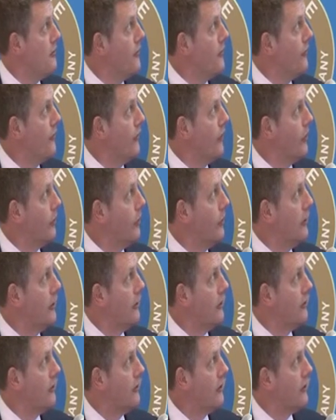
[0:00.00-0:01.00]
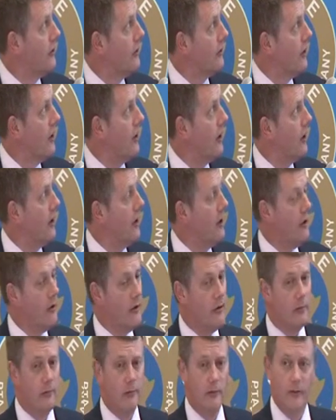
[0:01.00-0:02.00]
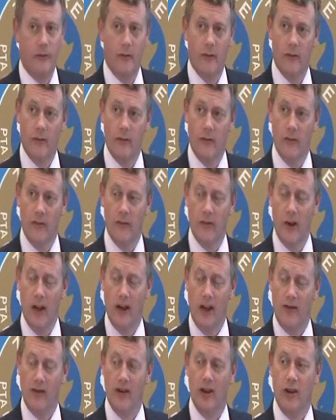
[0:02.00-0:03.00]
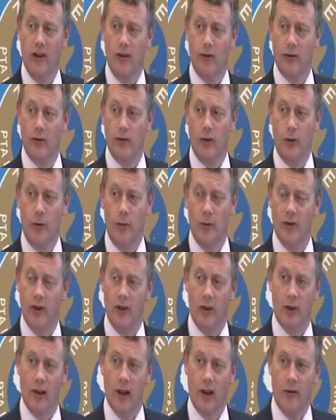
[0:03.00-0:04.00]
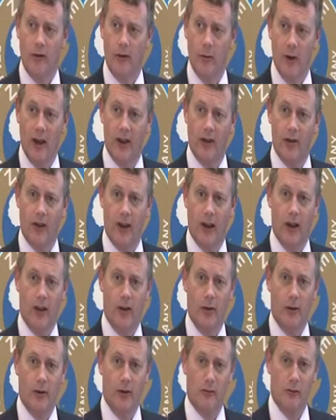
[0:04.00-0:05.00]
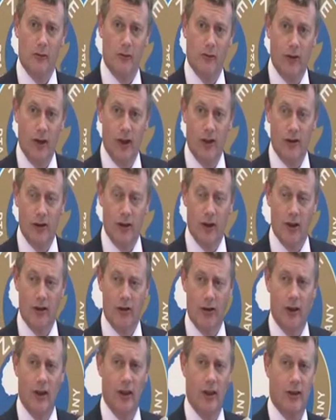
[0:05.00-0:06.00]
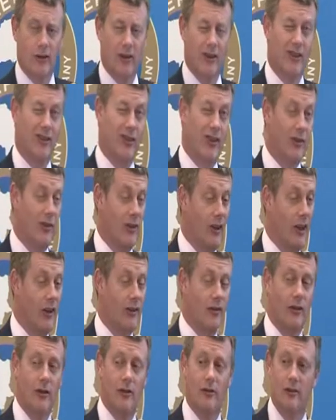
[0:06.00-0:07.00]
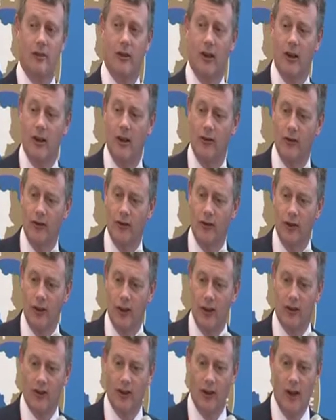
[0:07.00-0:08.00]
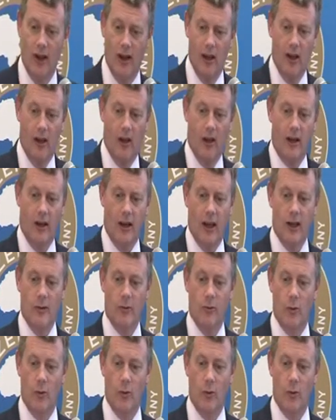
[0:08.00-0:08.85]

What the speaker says: Following the heavy storms in the Gulf of Mexico, Rita and Katrina in 2005 and 6, named